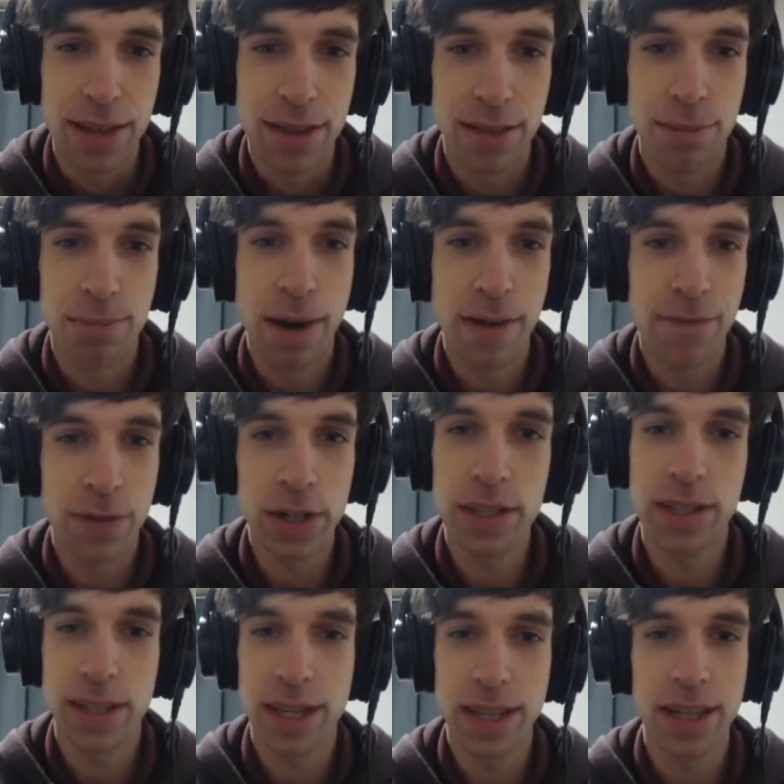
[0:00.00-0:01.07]
My
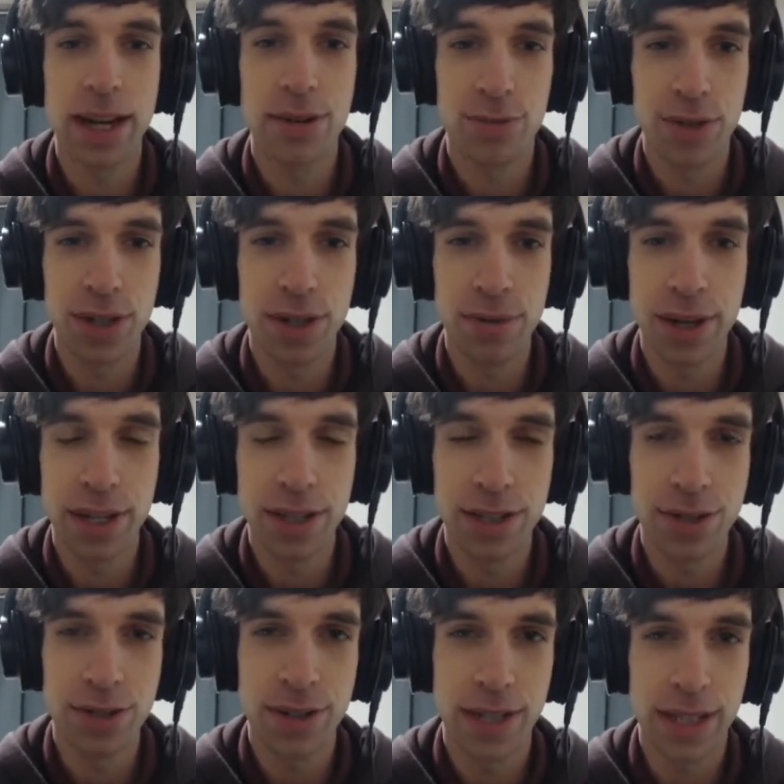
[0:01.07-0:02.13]
first thing that I really want to
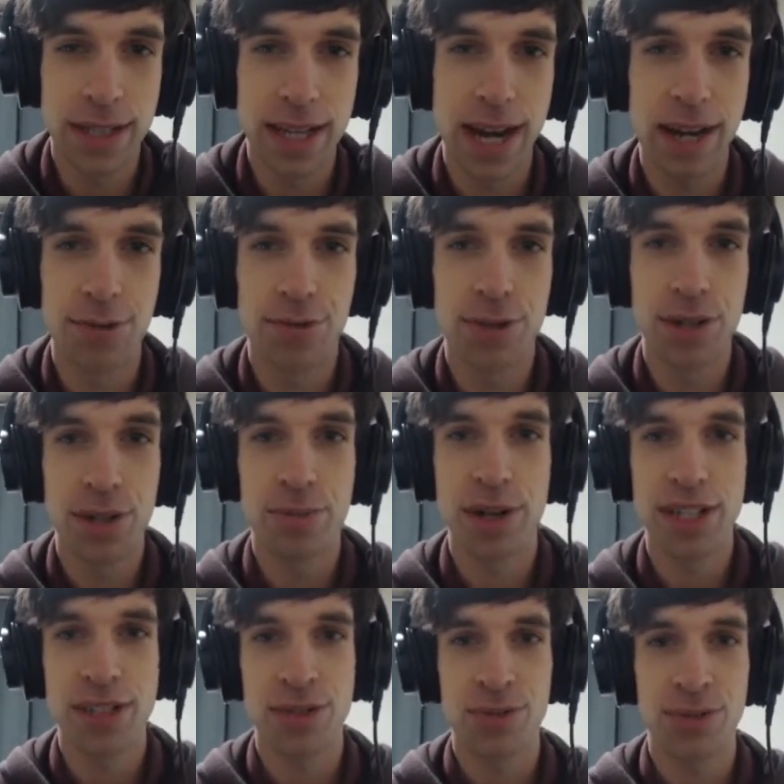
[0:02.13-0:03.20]
do is I really
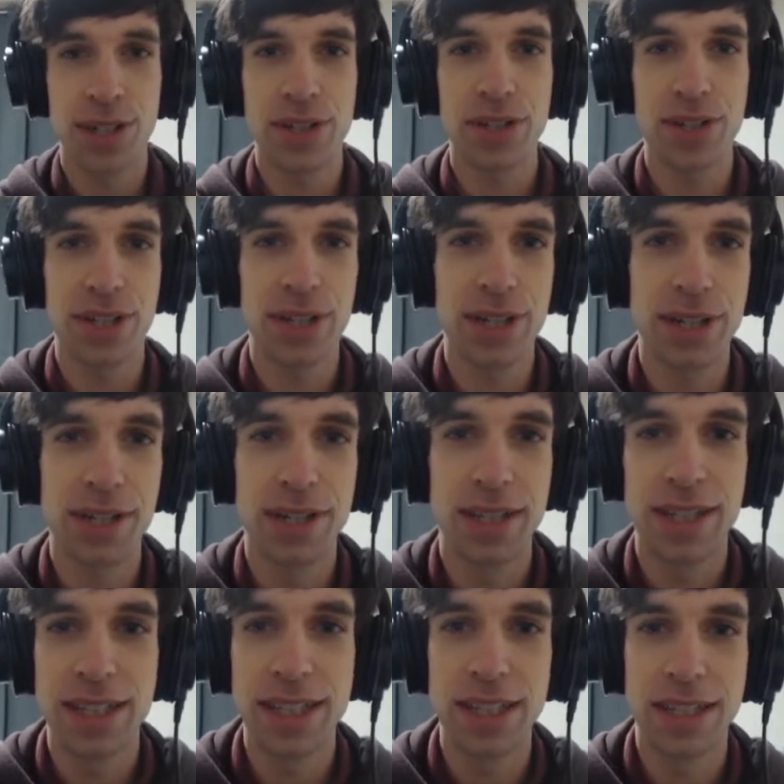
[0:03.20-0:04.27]
want to relearn
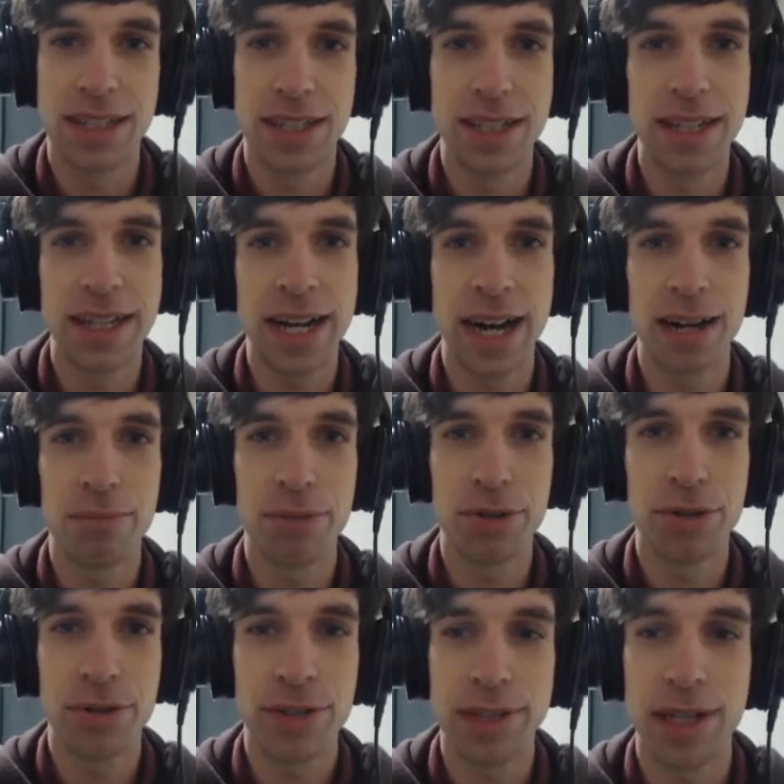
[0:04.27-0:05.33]
these Diddy
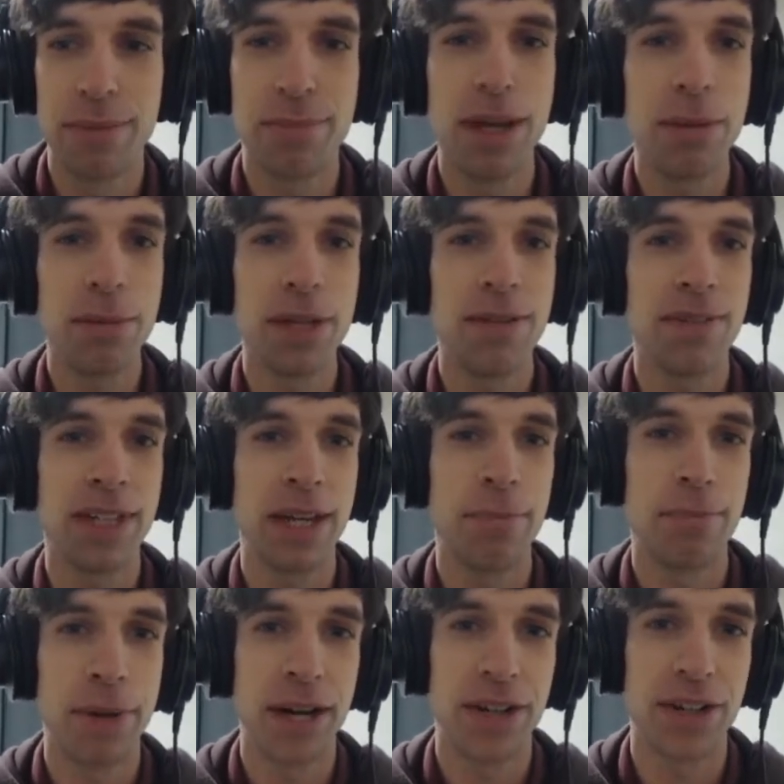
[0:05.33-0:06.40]
combos and maybe even
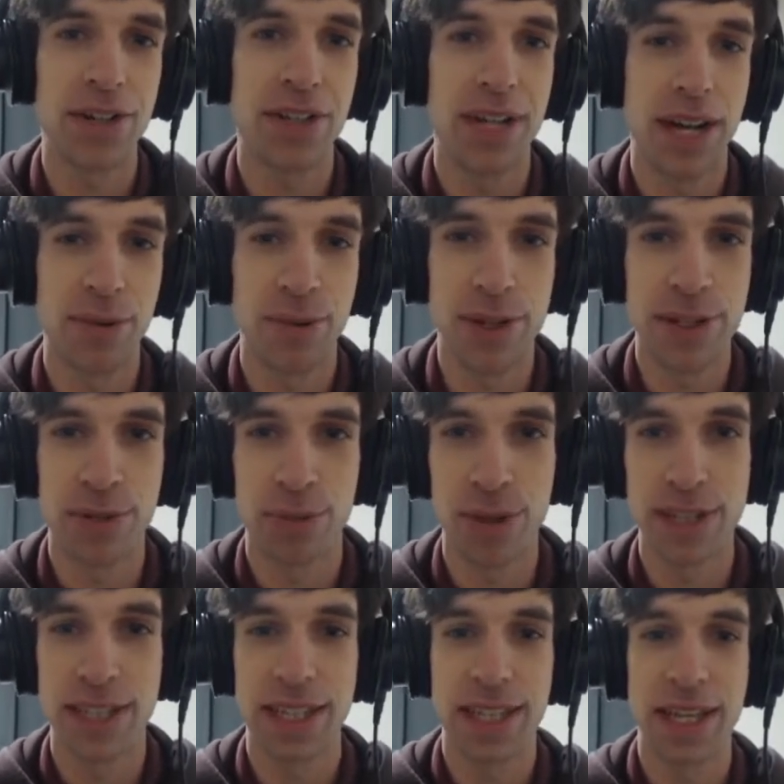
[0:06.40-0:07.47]
get better than I once
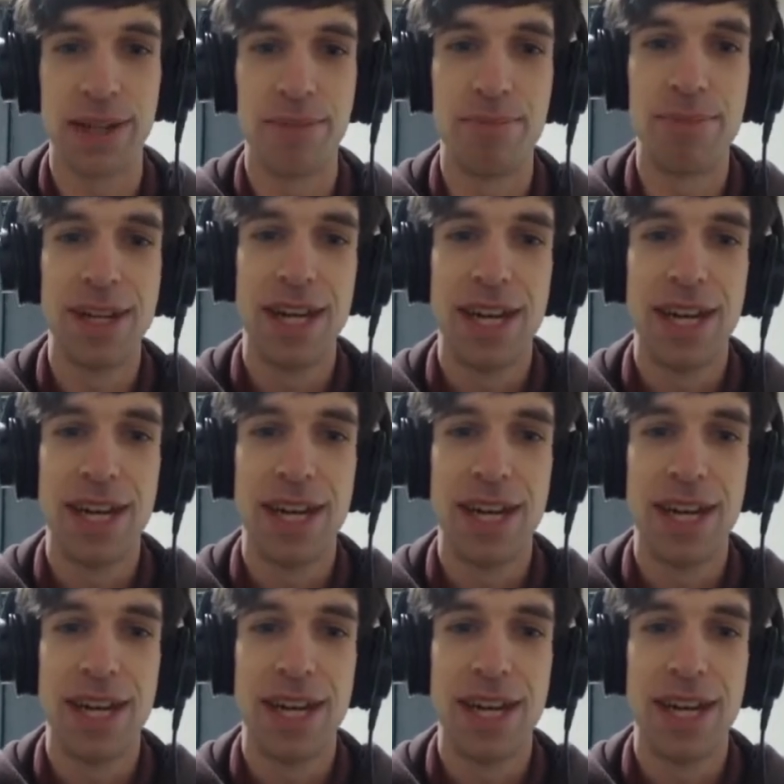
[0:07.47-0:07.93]
was at them.